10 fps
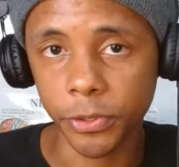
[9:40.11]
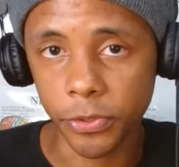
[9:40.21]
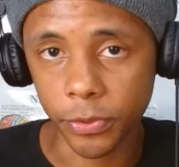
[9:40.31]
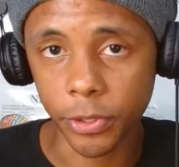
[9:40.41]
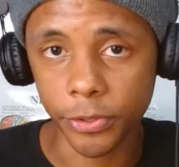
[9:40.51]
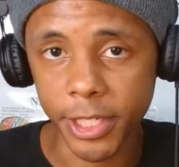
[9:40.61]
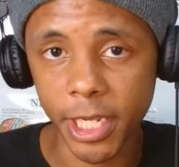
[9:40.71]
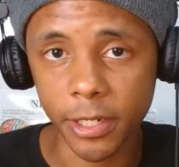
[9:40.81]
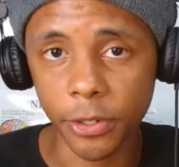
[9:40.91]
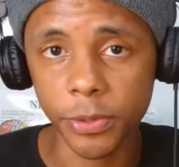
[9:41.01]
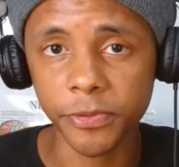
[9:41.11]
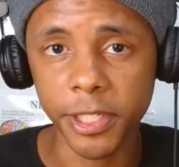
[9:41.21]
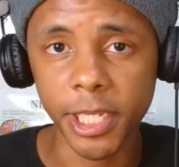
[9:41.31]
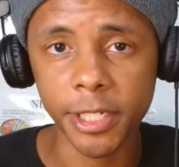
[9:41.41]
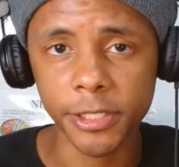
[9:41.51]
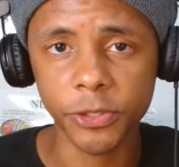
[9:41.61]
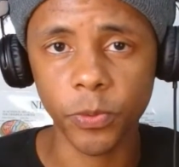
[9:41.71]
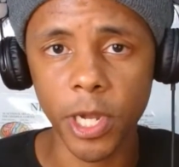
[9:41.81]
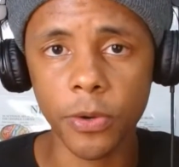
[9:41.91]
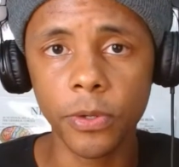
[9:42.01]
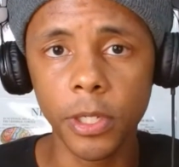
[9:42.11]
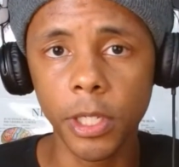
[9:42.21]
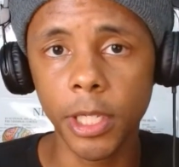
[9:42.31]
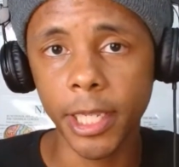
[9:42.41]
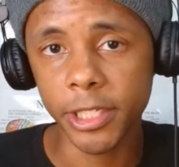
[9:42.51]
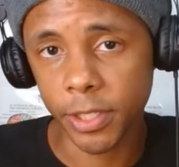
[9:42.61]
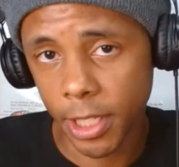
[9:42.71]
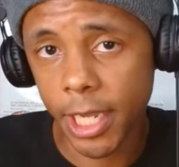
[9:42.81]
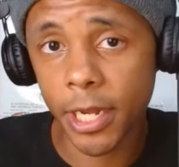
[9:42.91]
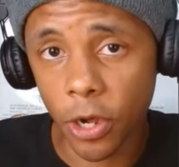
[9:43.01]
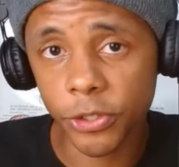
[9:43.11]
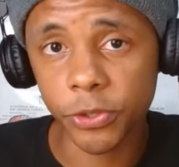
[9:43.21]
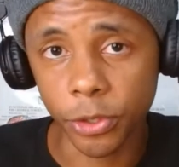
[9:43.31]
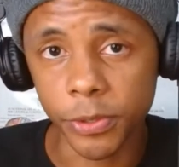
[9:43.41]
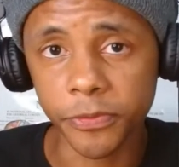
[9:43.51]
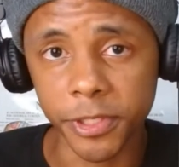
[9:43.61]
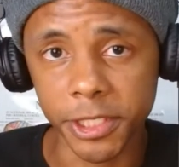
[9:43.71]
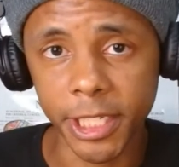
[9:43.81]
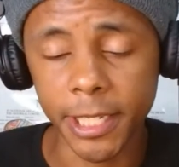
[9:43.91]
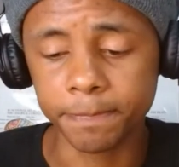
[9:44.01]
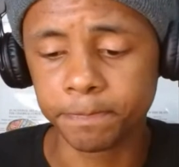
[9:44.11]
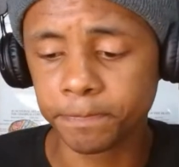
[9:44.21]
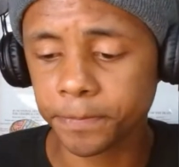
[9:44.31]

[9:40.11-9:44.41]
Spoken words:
or you're taking herbs for the kidneys as well, and also herbs for the skin.